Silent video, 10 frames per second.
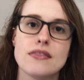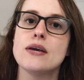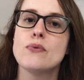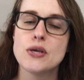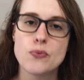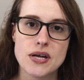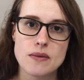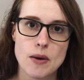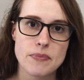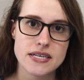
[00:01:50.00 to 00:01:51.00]
Think what you will
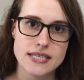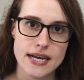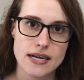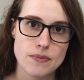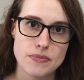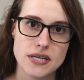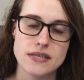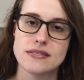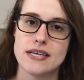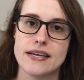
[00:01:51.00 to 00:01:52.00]
about big tech
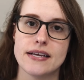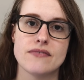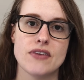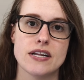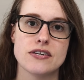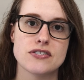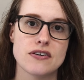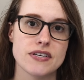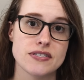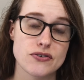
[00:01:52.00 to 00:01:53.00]
companies taking advantage
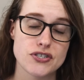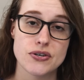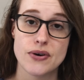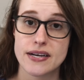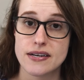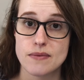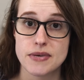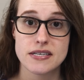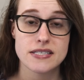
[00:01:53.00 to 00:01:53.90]
of a socioeconomic